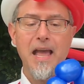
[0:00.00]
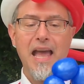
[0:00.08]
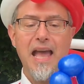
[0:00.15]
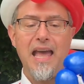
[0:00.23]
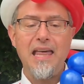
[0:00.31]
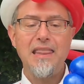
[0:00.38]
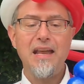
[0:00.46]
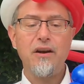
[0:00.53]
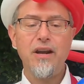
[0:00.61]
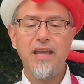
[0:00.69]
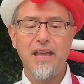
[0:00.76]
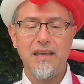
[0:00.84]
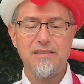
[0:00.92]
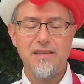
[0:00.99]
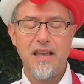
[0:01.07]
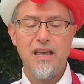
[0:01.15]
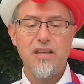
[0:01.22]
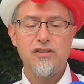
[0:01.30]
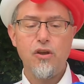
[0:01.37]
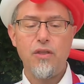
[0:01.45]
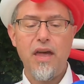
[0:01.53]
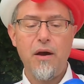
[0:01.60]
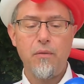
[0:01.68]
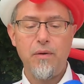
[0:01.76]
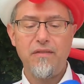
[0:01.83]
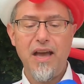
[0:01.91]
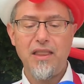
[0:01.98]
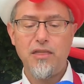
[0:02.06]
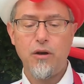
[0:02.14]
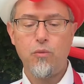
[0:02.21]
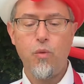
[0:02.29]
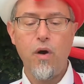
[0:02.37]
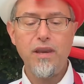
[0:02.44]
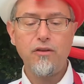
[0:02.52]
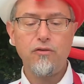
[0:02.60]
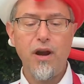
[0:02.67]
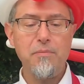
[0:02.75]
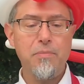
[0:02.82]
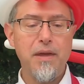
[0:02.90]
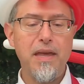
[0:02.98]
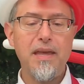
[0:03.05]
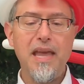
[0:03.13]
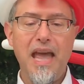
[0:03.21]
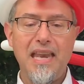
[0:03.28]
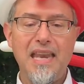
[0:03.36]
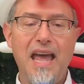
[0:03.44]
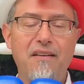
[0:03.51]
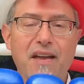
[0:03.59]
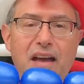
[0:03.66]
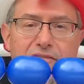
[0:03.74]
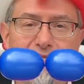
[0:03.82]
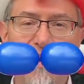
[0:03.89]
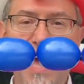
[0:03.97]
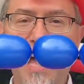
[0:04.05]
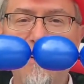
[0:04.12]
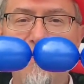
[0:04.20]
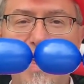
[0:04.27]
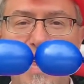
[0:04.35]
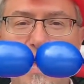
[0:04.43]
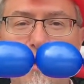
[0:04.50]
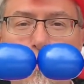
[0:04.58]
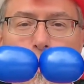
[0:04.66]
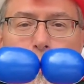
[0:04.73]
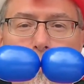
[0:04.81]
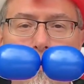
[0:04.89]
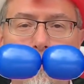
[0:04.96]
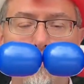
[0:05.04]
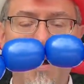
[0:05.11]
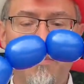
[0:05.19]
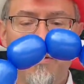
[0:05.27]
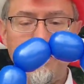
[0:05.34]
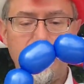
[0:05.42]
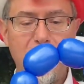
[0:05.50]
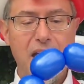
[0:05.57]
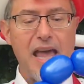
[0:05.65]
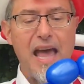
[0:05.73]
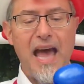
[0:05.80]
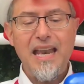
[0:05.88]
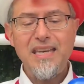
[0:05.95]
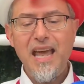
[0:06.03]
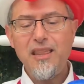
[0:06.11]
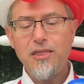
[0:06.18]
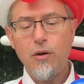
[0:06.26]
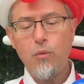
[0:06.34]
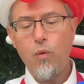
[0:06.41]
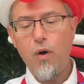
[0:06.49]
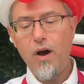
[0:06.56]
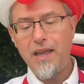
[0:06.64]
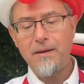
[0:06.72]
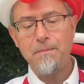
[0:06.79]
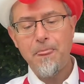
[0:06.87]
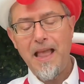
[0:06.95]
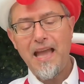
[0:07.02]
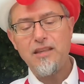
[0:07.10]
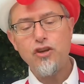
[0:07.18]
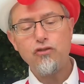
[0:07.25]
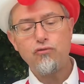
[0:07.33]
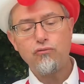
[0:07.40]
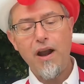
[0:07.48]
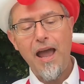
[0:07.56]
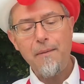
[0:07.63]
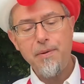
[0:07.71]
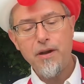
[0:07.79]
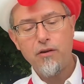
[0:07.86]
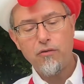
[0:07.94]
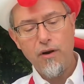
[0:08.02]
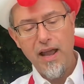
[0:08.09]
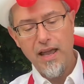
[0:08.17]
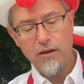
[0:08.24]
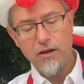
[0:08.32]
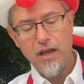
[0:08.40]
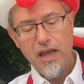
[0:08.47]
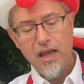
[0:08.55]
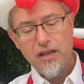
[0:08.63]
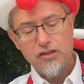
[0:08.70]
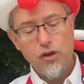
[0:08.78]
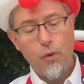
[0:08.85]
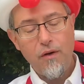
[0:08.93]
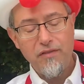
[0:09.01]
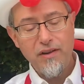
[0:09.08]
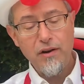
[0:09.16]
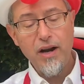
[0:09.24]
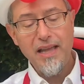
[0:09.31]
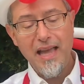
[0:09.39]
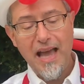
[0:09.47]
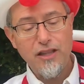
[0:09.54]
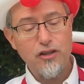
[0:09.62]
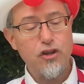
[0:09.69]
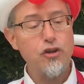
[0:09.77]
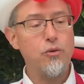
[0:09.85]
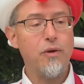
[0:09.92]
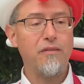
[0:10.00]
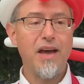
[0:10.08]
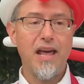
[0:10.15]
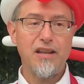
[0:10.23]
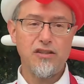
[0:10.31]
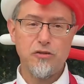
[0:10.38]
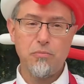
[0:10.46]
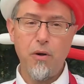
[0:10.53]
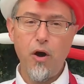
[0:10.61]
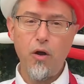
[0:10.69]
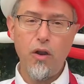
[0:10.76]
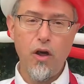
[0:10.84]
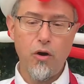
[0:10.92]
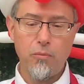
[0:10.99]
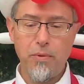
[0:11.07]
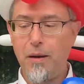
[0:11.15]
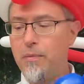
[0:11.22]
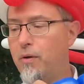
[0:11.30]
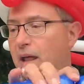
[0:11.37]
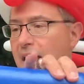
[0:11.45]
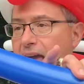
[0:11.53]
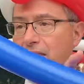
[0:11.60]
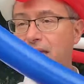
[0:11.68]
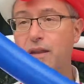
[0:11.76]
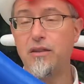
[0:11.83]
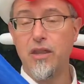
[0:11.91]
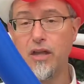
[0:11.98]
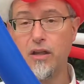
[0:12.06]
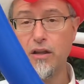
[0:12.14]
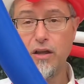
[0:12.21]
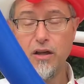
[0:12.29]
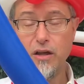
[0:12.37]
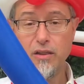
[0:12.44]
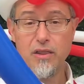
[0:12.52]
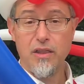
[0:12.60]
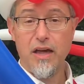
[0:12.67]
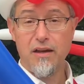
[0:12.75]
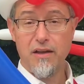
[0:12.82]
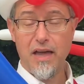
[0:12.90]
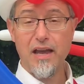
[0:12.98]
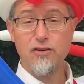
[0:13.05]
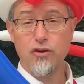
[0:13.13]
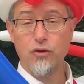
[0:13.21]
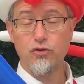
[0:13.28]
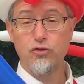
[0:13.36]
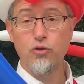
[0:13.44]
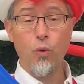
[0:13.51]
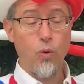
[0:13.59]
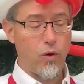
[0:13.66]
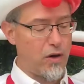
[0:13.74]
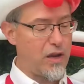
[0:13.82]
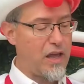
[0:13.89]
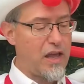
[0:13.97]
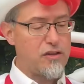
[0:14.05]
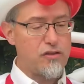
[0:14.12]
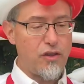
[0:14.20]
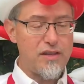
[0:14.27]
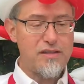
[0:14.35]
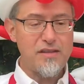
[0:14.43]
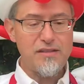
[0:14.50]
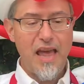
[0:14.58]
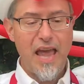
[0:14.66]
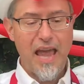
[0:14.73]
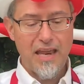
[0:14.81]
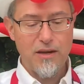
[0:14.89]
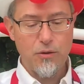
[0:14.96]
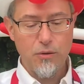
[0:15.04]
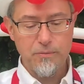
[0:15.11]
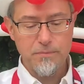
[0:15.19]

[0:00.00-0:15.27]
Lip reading: And there it is. So now we've got the one great big, and now I got 5 equal bubbles. I take the one and just wrap it around. So I've really got 2. I've got a small long bubble and then the actual sword. So this is the handle